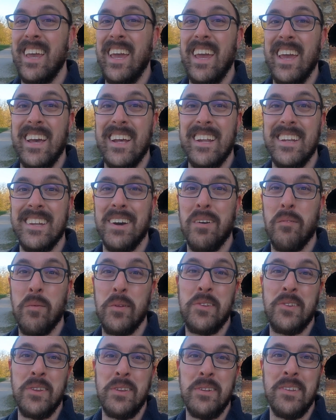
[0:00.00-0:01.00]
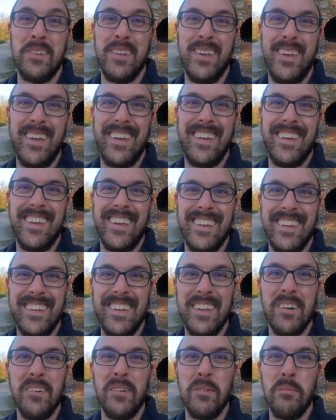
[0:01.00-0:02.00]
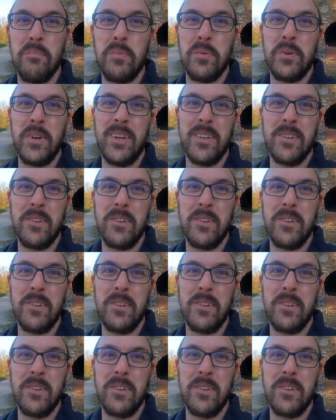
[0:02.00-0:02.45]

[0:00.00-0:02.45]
and what's in, you know, pretty